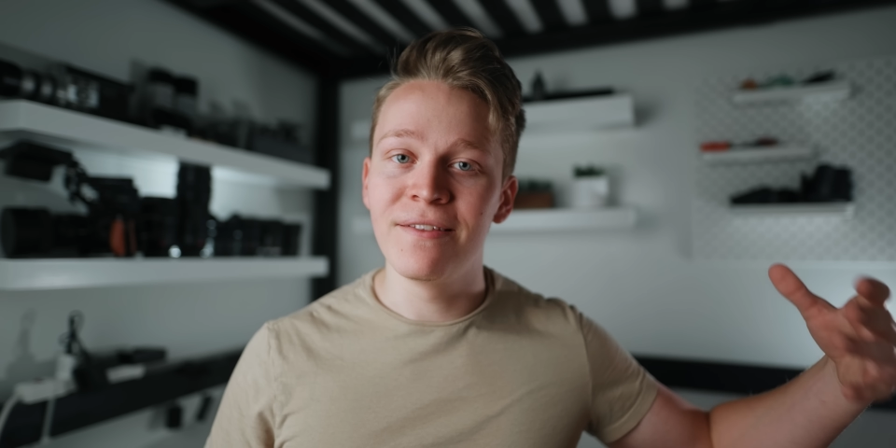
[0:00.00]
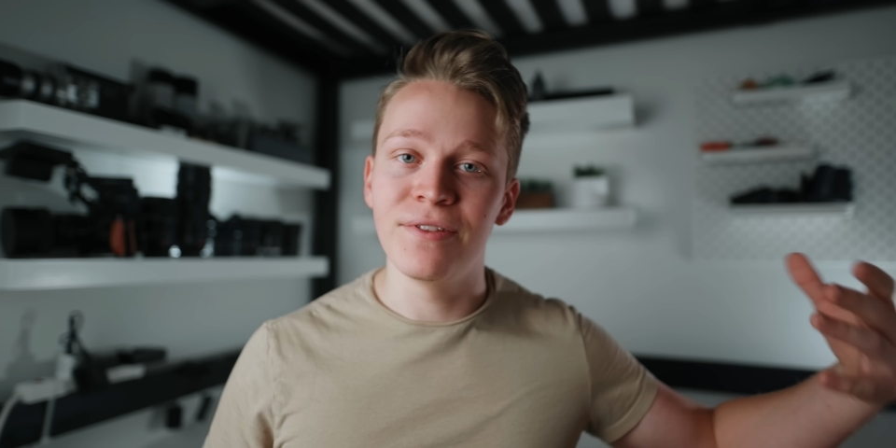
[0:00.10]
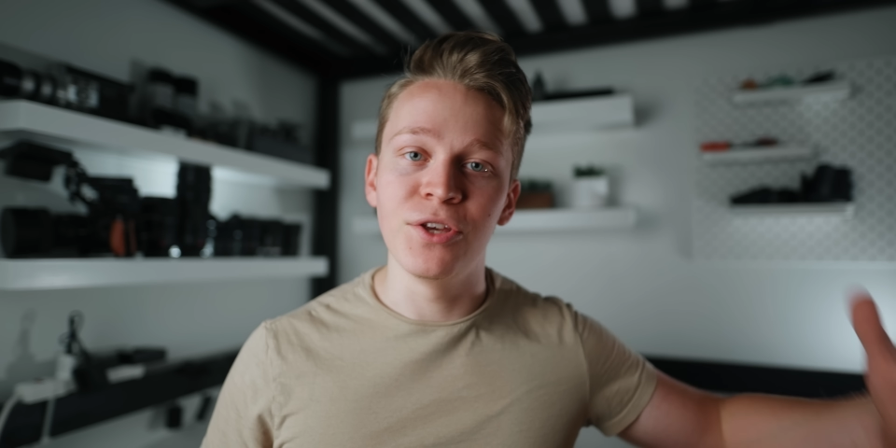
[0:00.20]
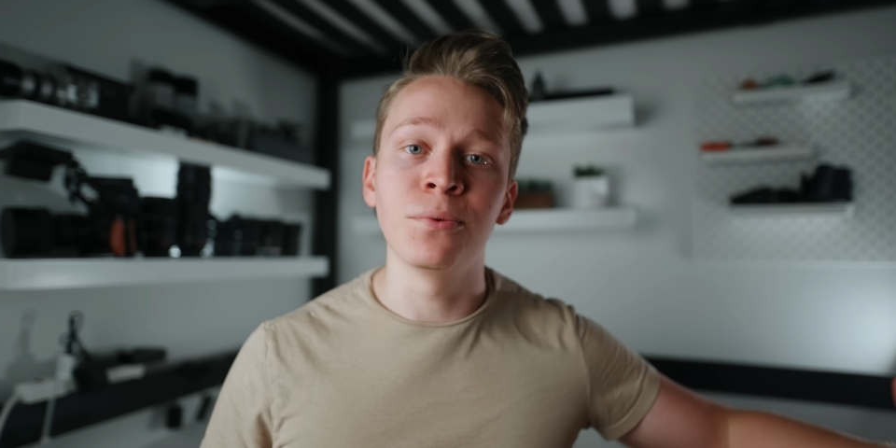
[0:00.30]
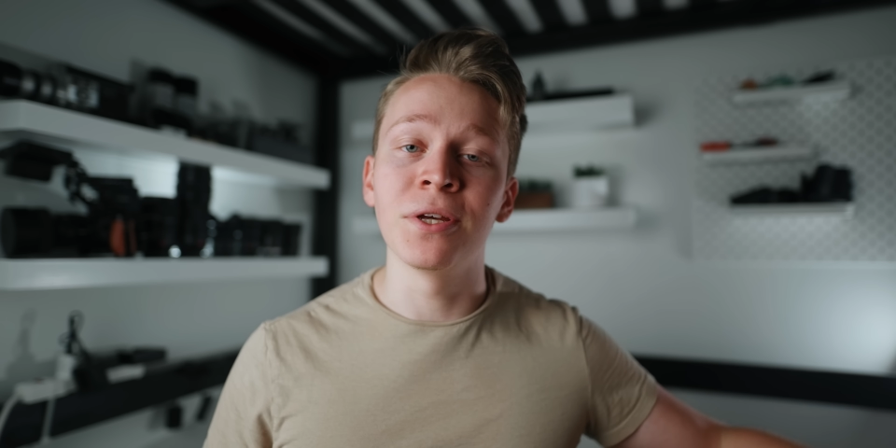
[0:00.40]

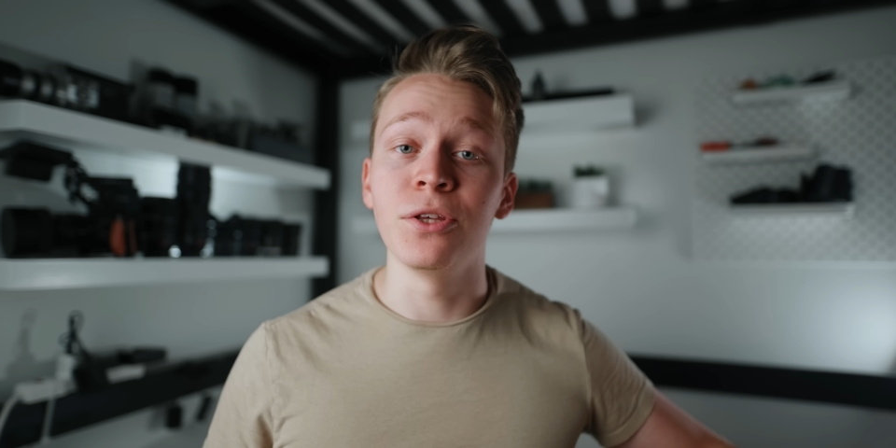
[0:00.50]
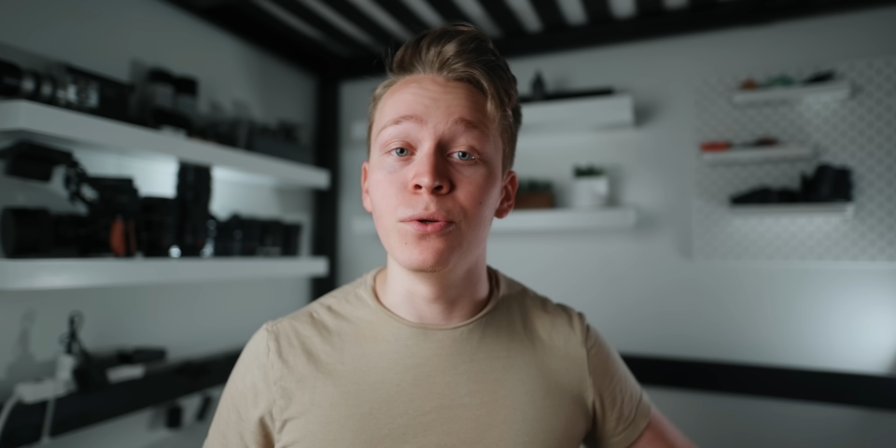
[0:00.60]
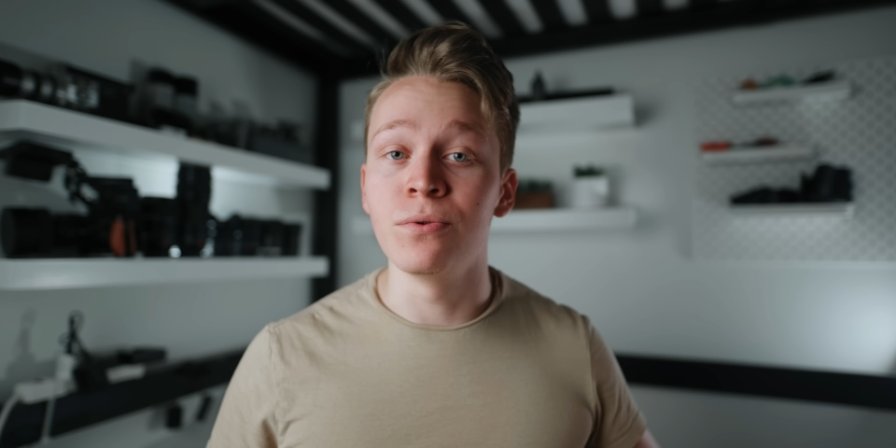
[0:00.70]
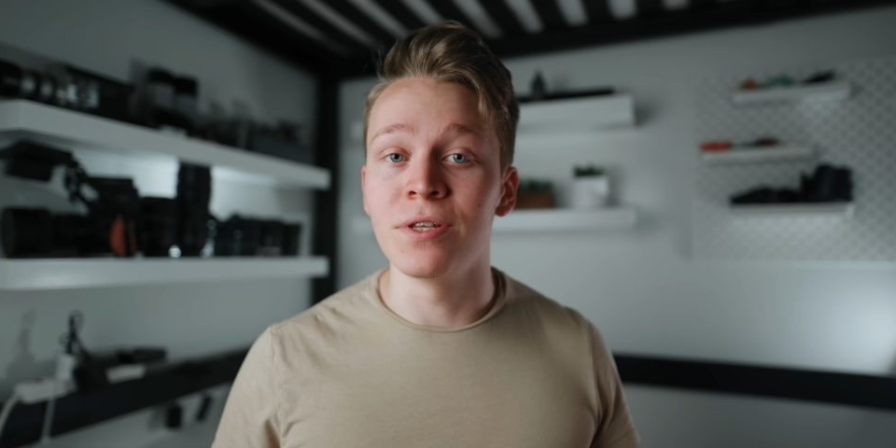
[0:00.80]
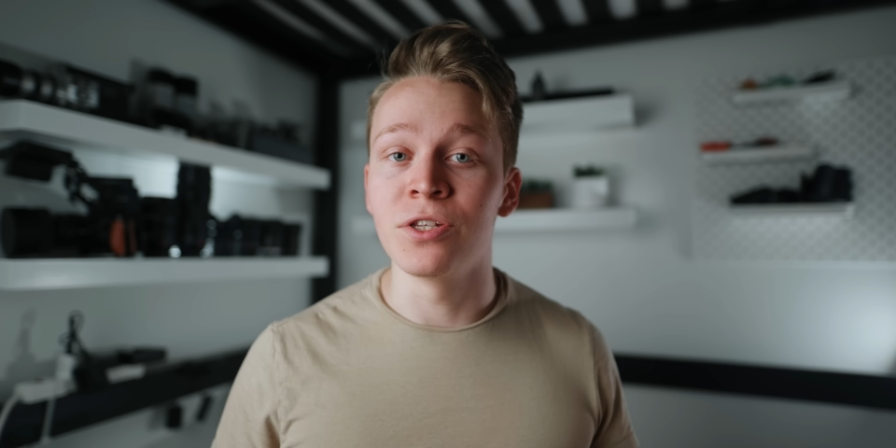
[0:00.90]
that you can
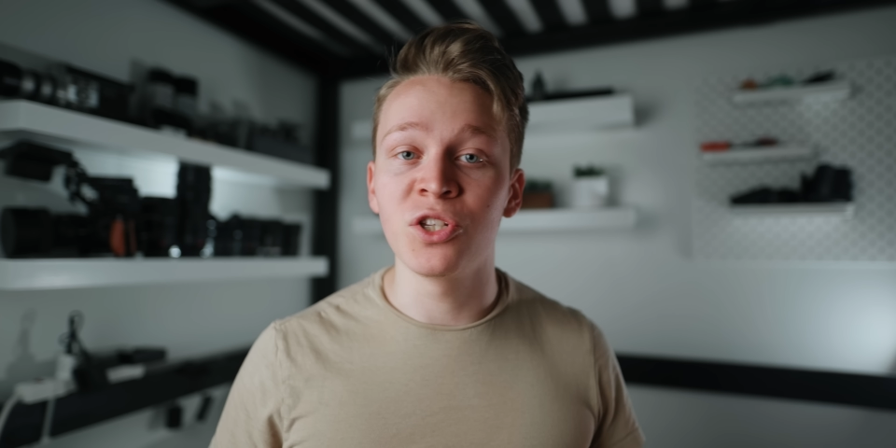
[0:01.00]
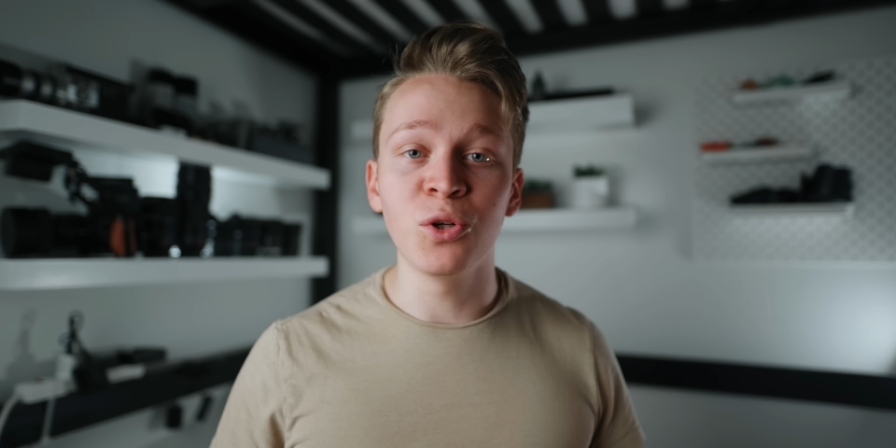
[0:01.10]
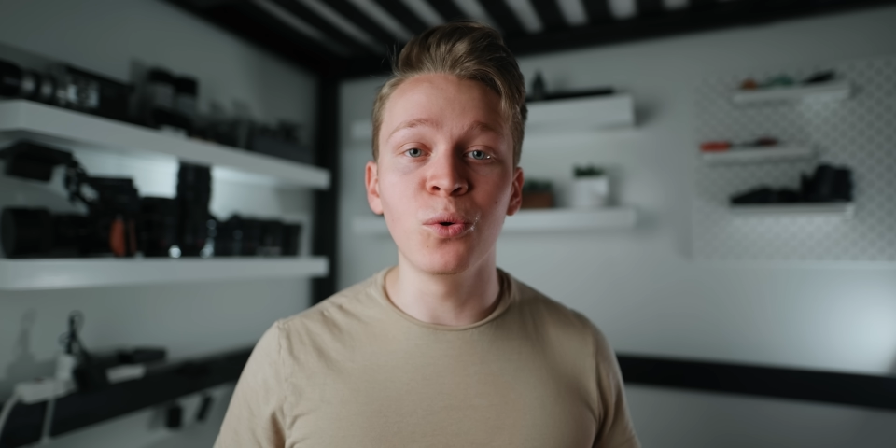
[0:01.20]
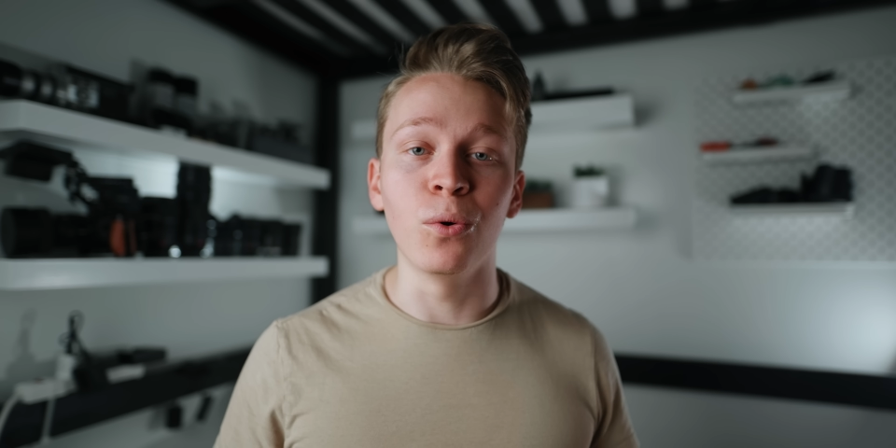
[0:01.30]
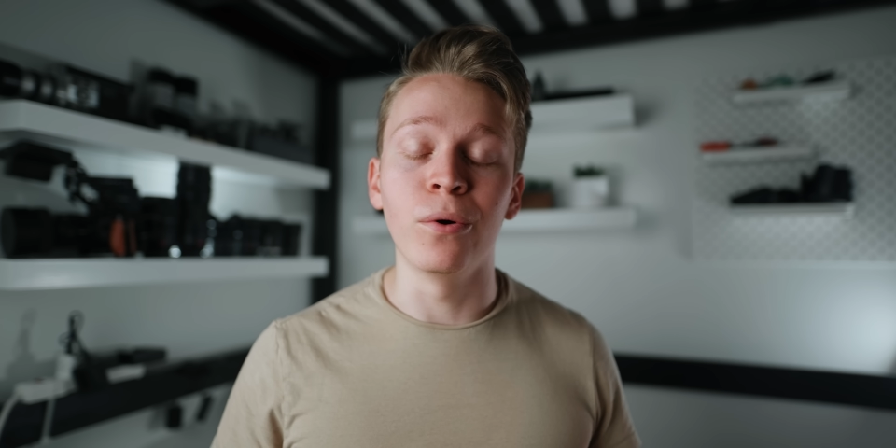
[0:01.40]
use this
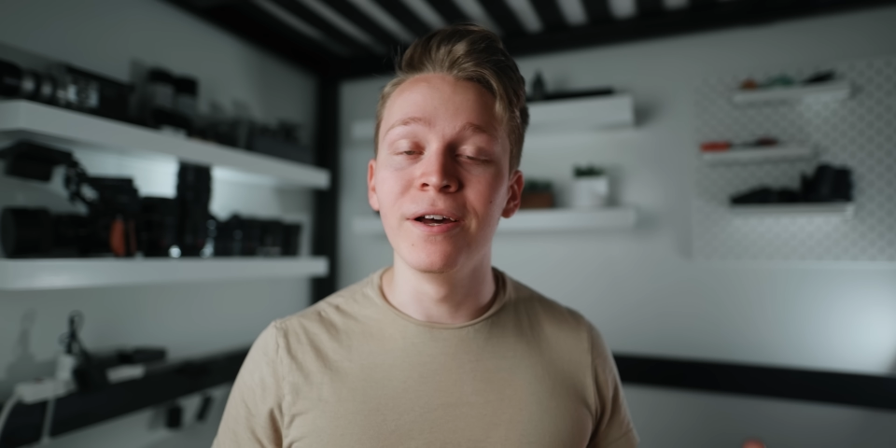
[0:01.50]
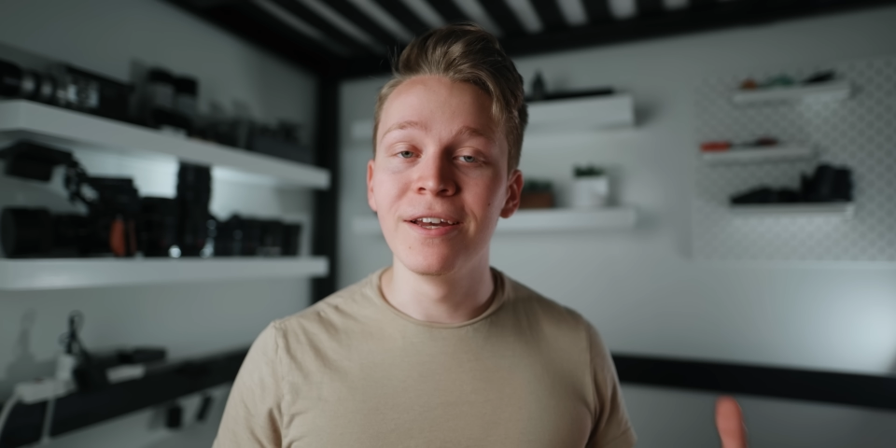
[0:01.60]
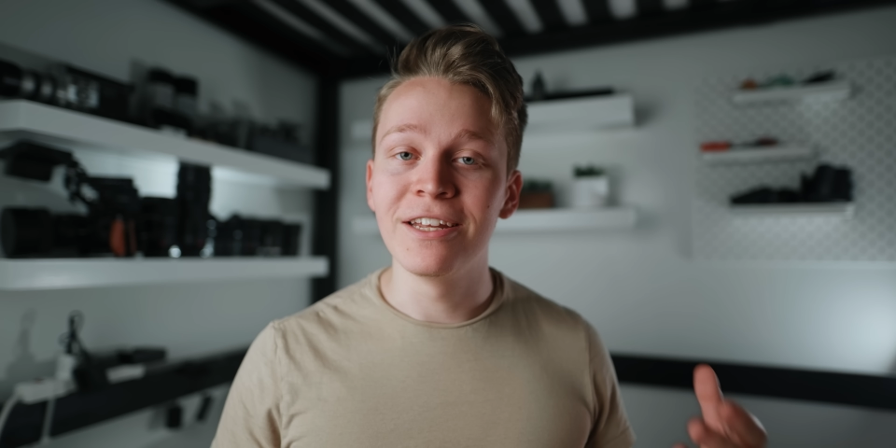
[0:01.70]
tool